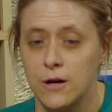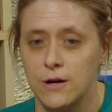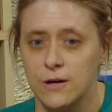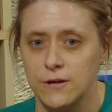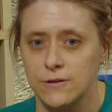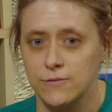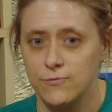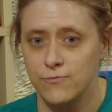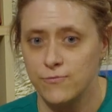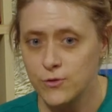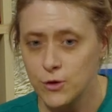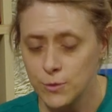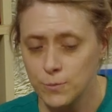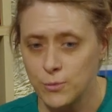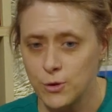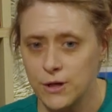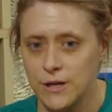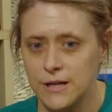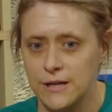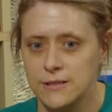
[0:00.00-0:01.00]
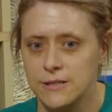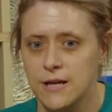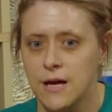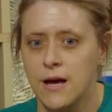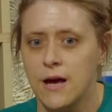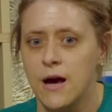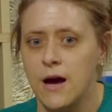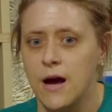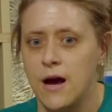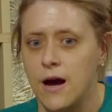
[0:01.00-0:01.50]
our footprint,
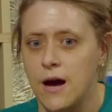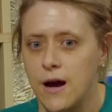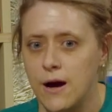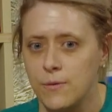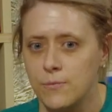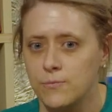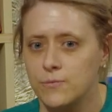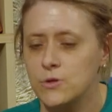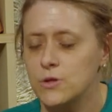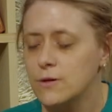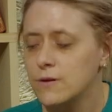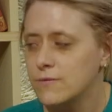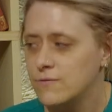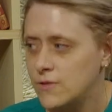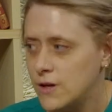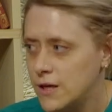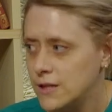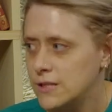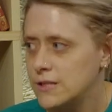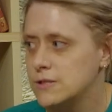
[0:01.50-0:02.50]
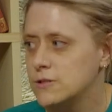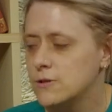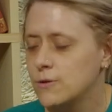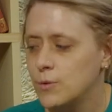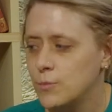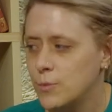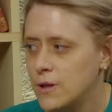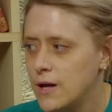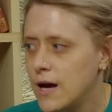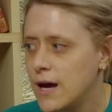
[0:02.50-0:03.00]
you're invited to
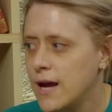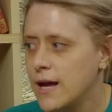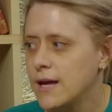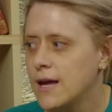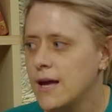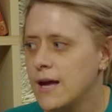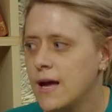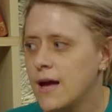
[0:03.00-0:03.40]
apply